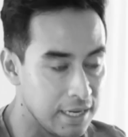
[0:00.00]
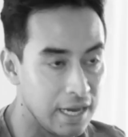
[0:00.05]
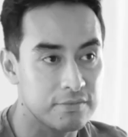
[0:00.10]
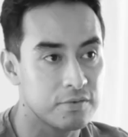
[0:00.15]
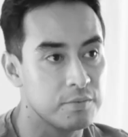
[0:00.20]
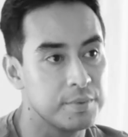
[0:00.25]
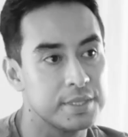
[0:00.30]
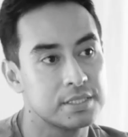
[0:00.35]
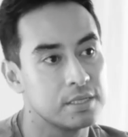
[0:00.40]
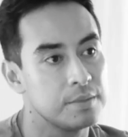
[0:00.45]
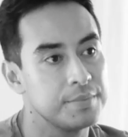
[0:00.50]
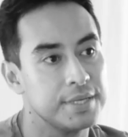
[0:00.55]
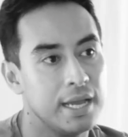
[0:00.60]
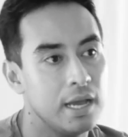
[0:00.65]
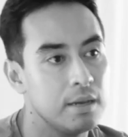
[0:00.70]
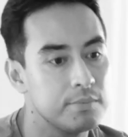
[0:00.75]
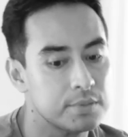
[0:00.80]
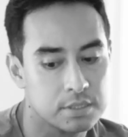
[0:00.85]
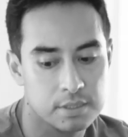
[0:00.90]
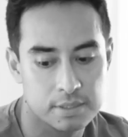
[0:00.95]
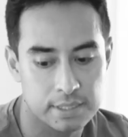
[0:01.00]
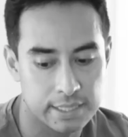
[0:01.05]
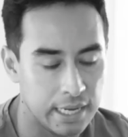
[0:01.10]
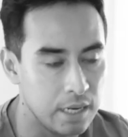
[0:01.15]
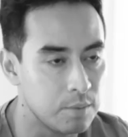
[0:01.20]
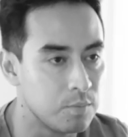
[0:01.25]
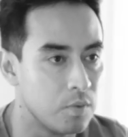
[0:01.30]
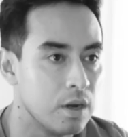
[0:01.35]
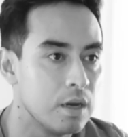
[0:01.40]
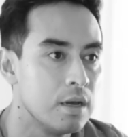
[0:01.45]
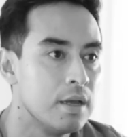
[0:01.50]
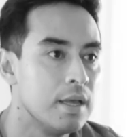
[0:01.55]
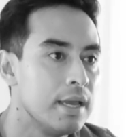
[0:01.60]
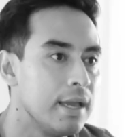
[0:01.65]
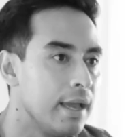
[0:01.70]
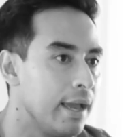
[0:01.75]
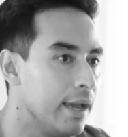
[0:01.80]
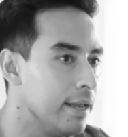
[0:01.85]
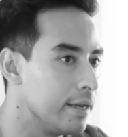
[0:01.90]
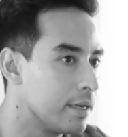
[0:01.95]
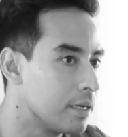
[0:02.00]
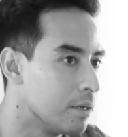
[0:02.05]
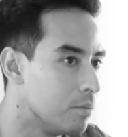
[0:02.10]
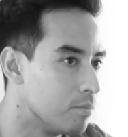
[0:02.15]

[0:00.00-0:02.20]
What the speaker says: God forbid something happens to the camera and it